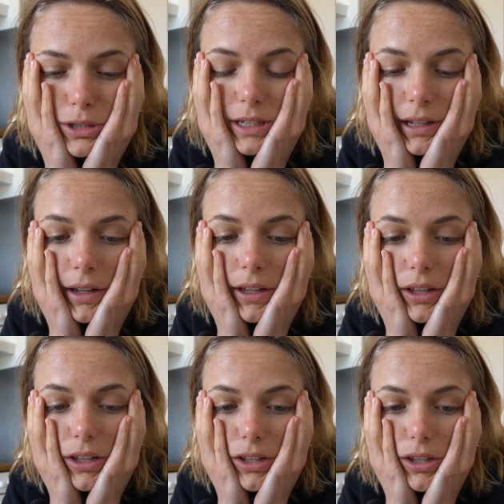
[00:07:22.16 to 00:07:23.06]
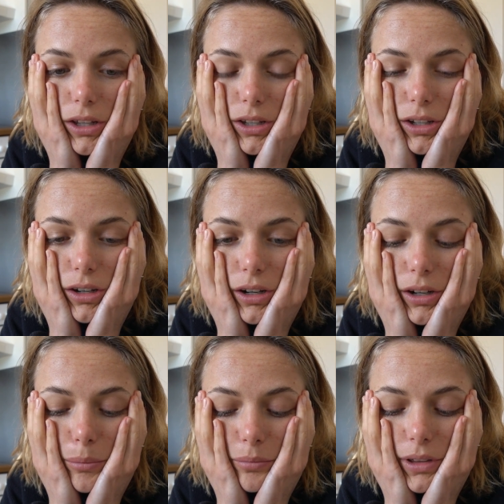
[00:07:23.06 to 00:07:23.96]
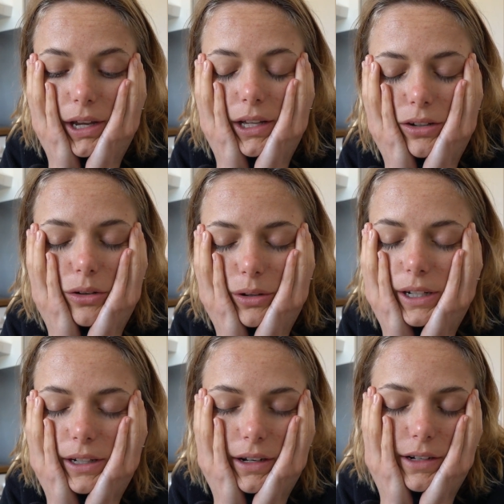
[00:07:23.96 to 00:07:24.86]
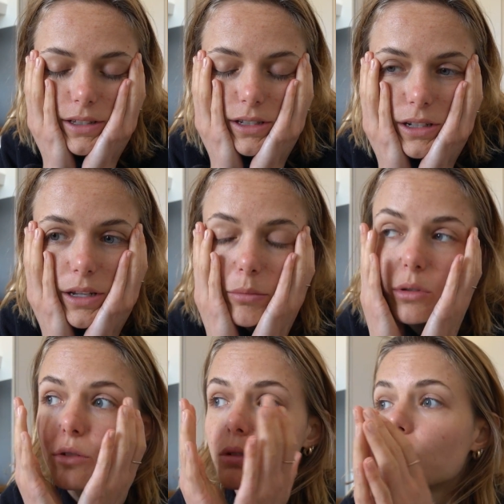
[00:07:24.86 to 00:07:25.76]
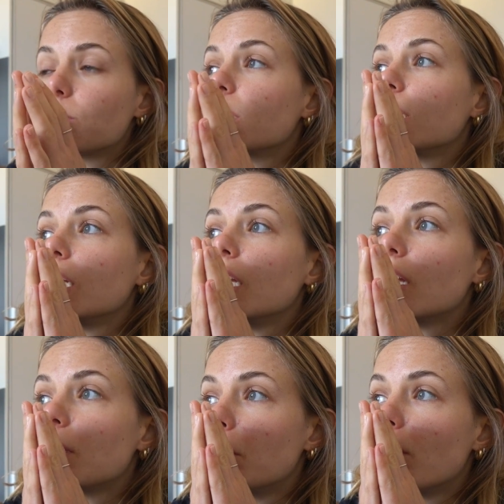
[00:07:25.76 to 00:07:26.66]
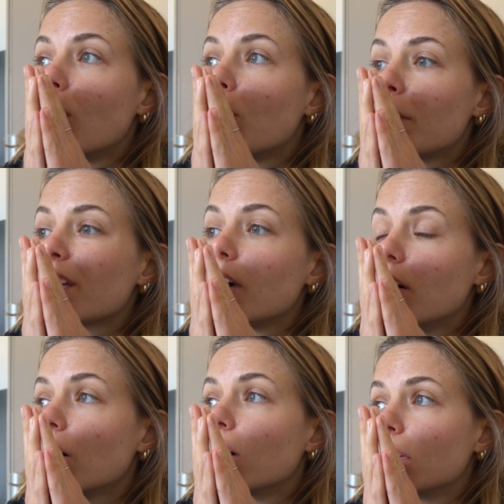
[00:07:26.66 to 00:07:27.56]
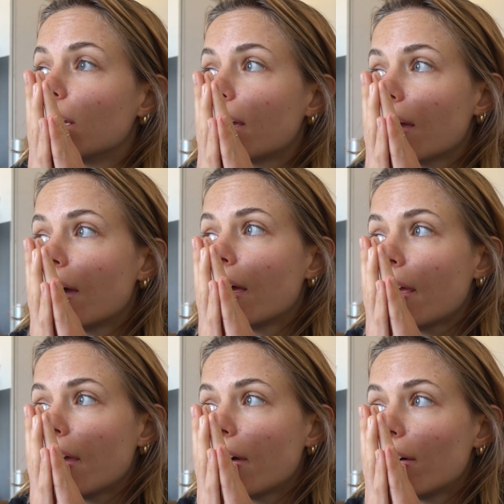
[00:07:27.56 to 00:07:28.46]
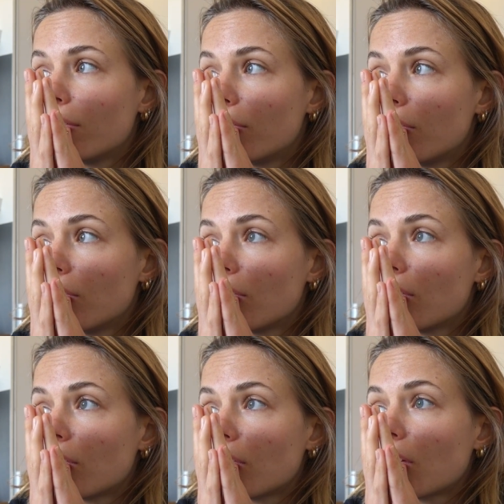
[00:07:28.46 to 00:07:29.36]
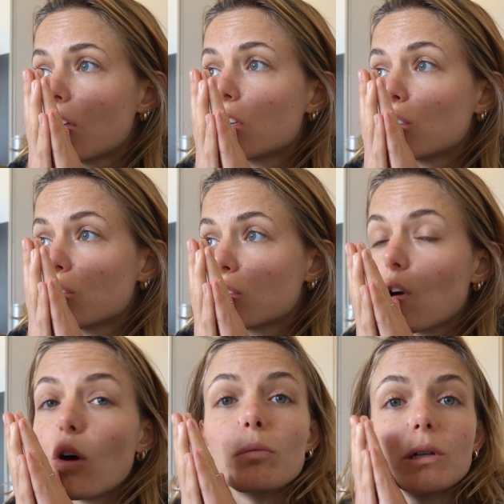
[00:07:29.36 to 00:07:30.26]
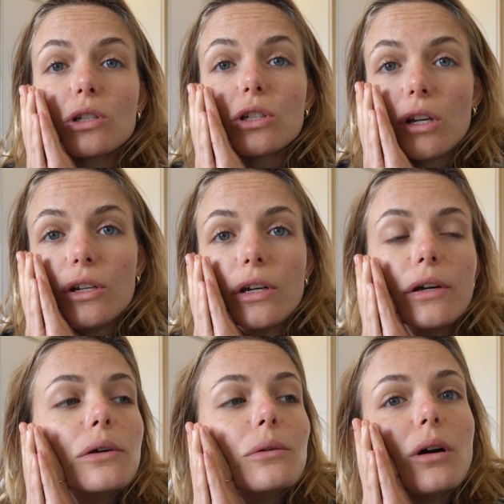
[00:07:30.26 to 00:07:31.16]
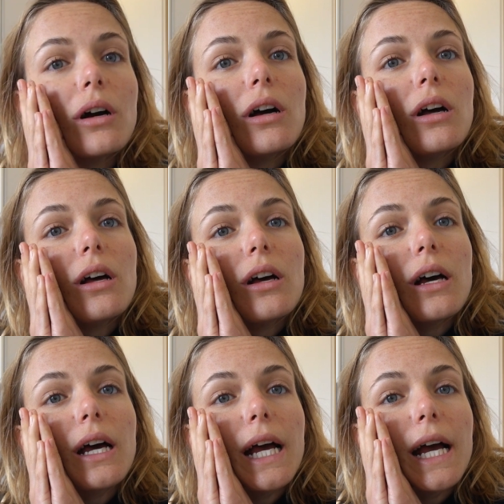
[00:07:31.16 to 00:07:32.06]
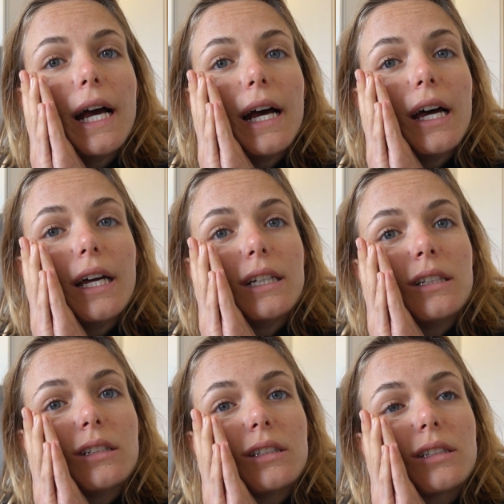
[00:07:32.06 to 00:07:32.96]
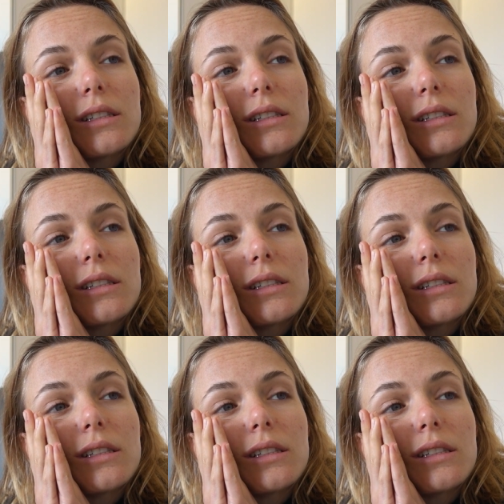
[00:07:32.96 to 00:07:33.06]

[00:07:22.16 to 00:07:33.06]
today. I had a great night of sleep, which was really needed, but oh my god, like I have so much to do and